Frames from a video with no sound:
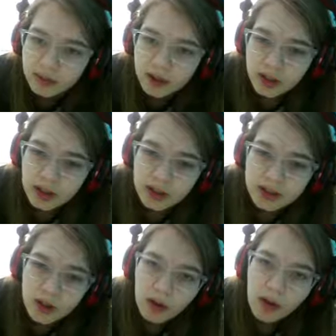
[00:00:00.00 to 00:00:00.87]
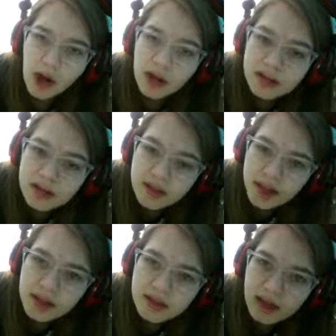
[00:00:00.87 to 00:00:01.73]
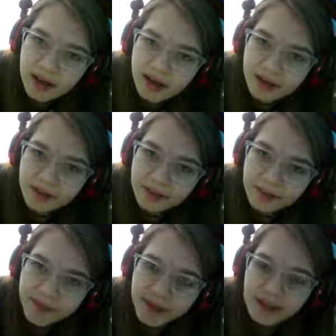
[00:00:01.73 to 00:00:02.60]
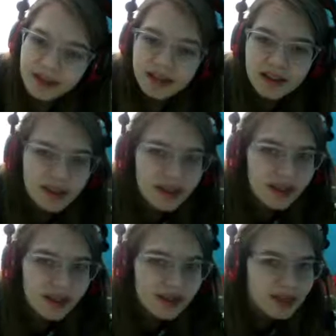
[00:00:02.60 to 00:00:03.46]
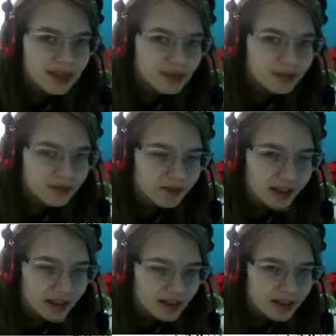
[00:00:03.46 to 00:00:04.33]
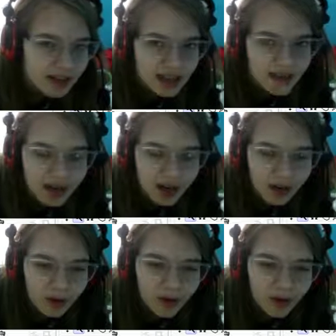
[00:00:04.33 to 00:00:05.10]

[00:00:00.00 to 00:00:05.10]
So I'll see you guys later in the next video.